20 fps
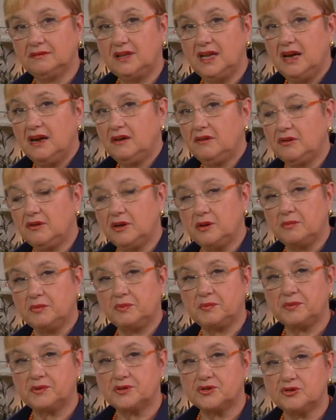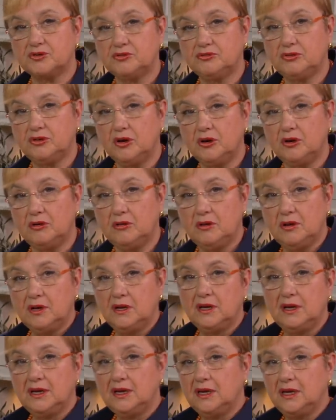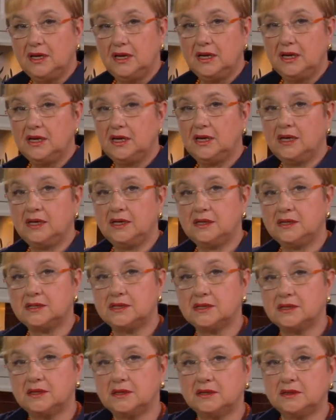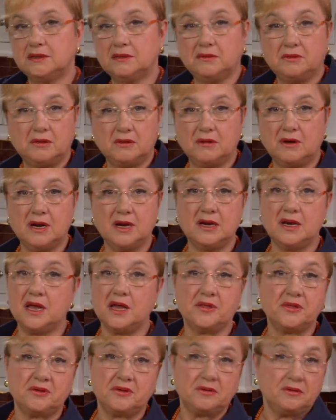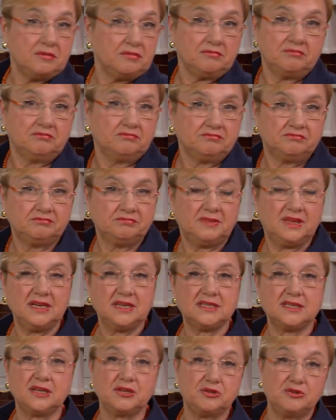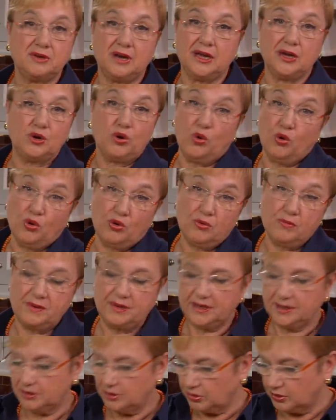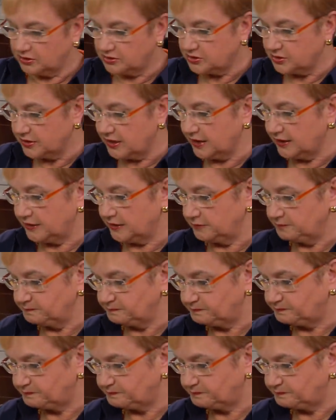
there you can put prosciutto and uh, or any other things that you like or omit it all together.